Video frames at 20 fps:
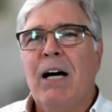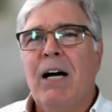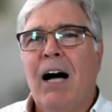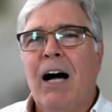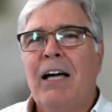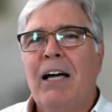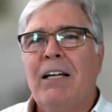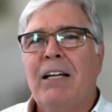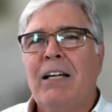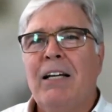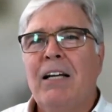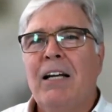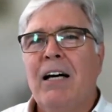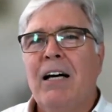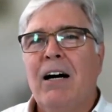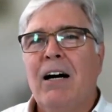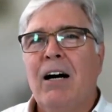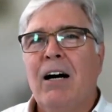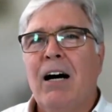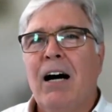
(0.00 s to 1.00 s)
I
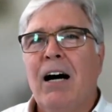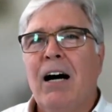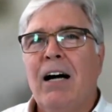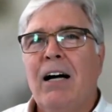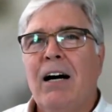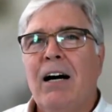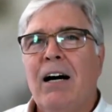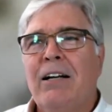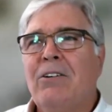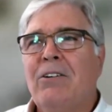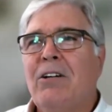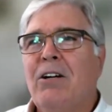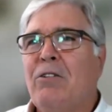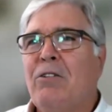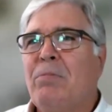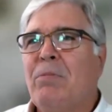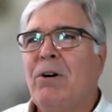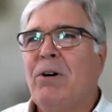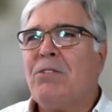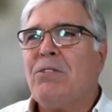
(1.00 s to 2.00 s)
don't know
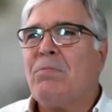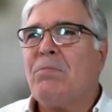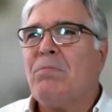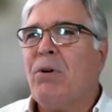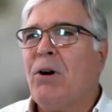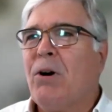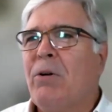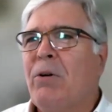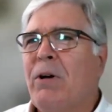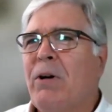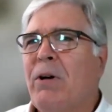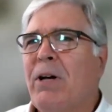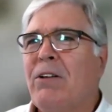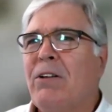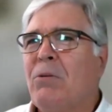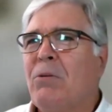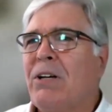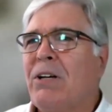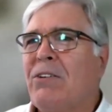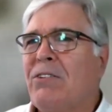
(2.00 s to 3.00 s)
if most Puerto Ricans
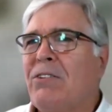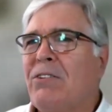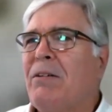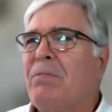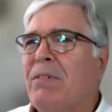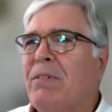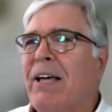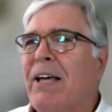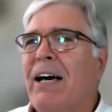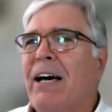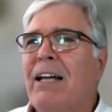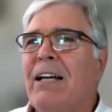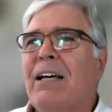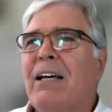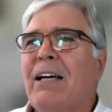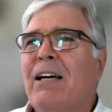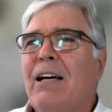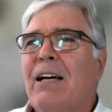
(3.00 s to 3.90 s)
would accept that,